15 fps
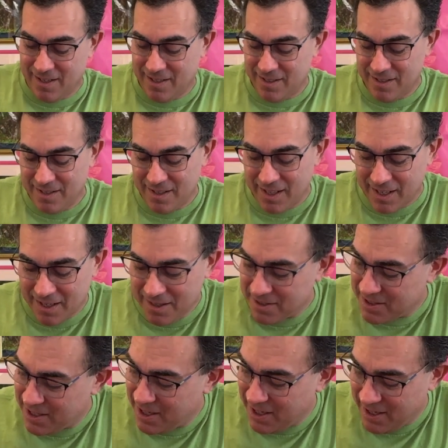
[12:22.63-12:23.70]
So that goes
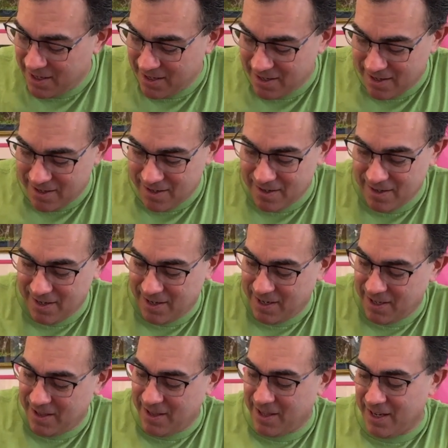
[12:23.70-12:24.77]
here,
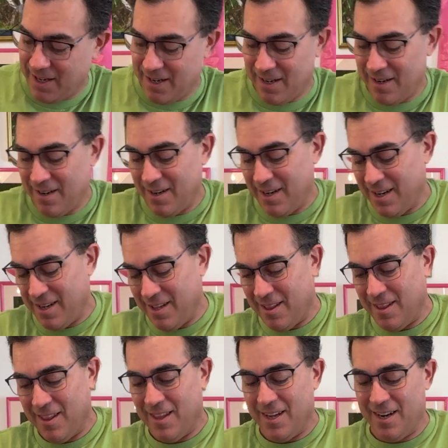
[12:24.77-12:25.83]
there, and
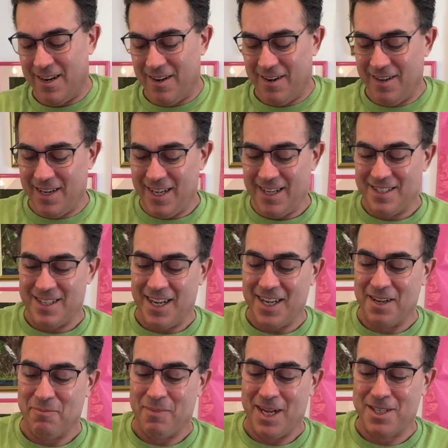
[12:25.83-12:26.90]
there. Yes, I
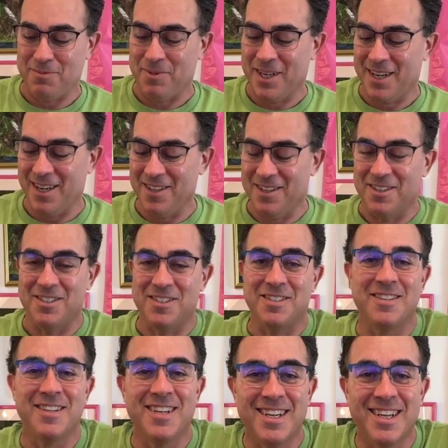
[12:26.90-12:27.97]
can match my colors.
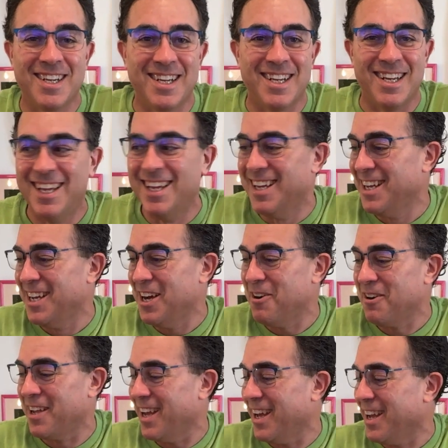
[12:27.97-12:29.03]

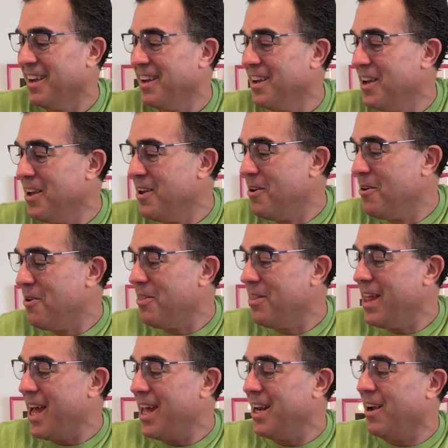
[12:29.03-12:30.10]
Okay.
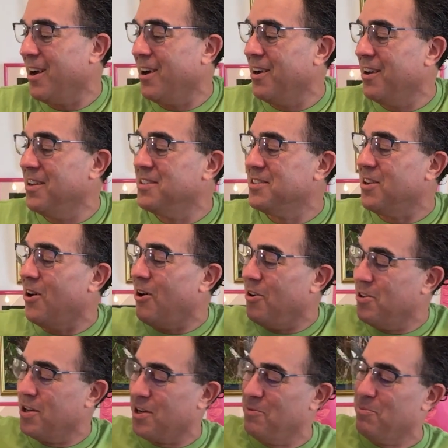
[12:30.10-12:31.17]
That is all the
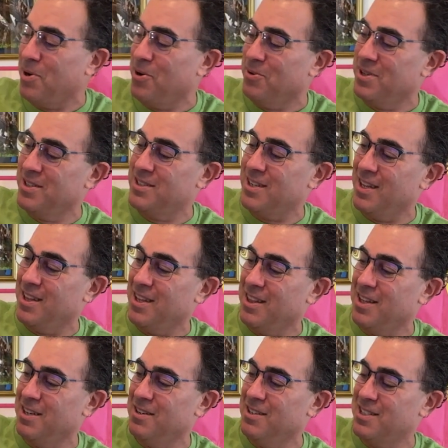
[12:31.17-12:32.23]
components, and then
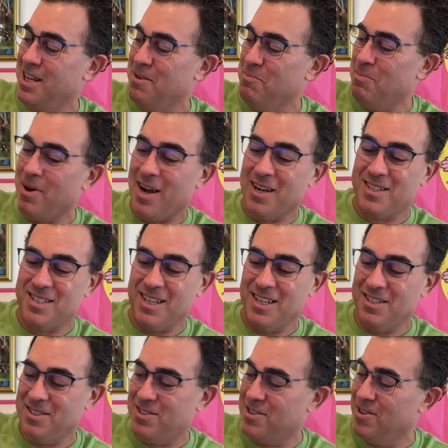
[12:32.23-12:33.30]
there's a box
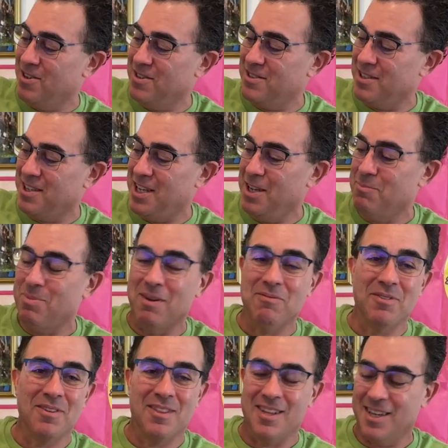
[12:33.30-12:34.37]
insert to keep
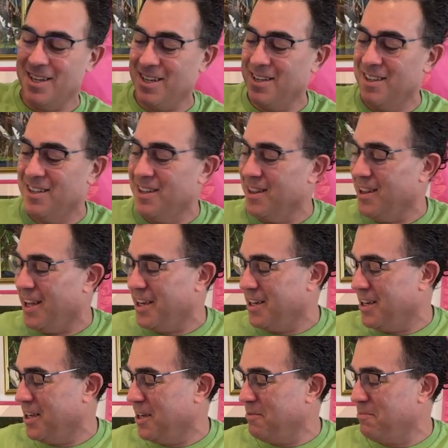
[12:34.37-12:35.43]
everything lined
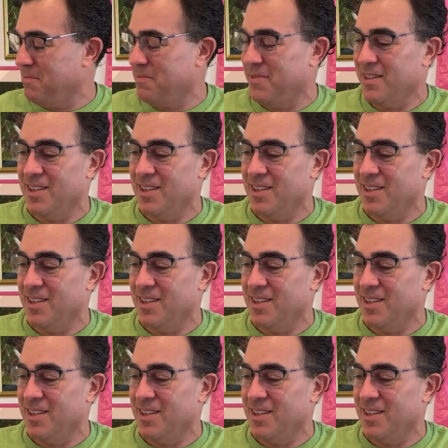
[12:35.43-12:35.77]
up.